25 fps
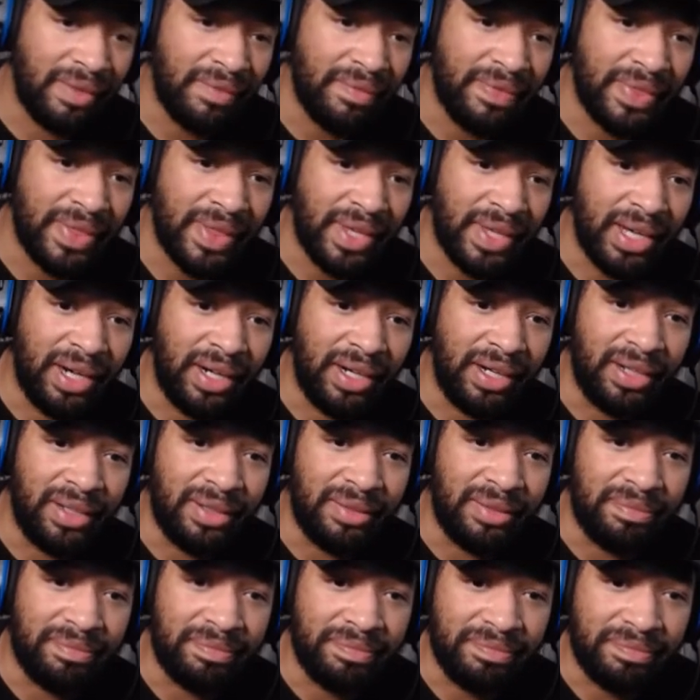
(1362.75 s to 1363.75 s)

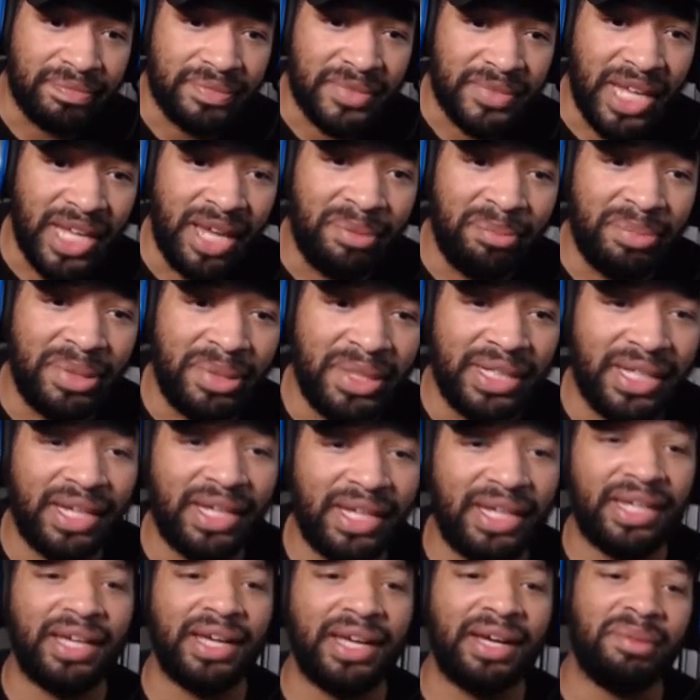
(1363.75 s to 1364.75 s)
NBA
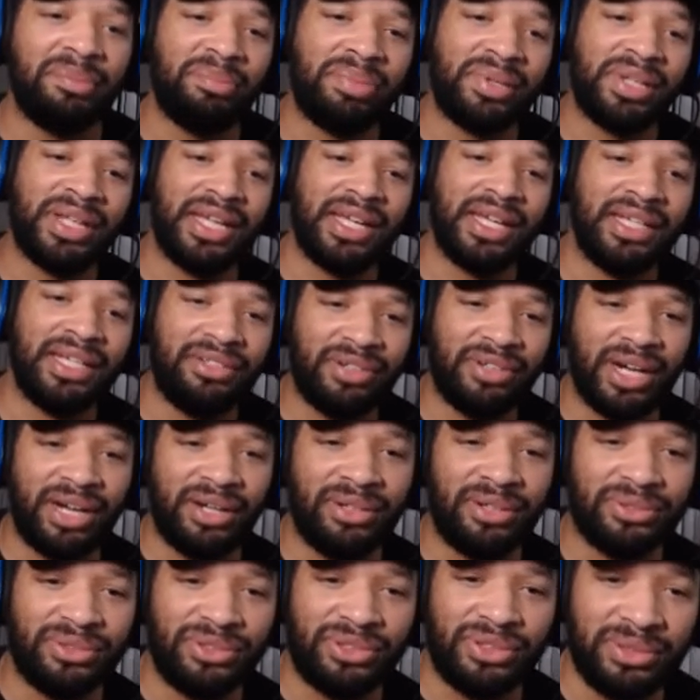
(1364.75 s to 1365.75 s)
Playground
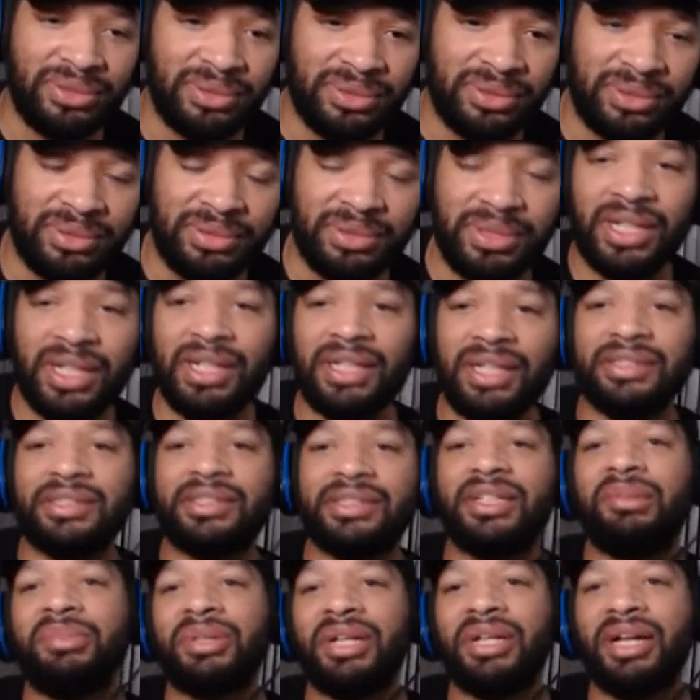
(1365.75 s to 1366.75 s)
2 is coming
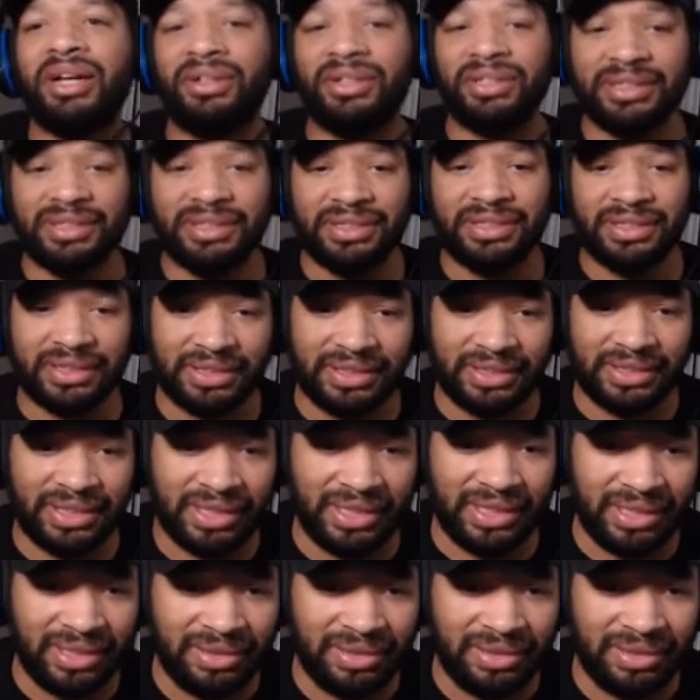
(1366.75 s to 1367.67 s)
out on the 16th.